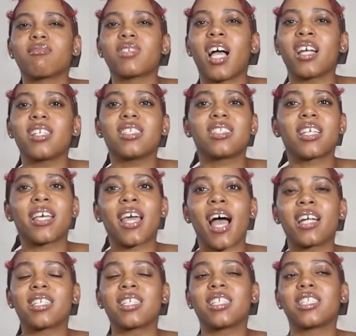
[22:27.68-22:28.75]
I need to get
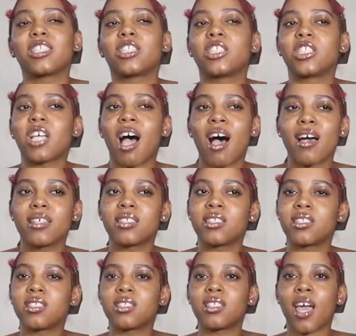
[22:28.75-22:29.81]
out of this shy
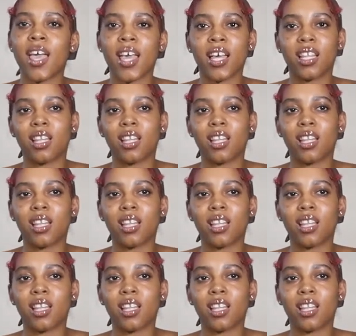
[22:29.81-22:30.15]
state.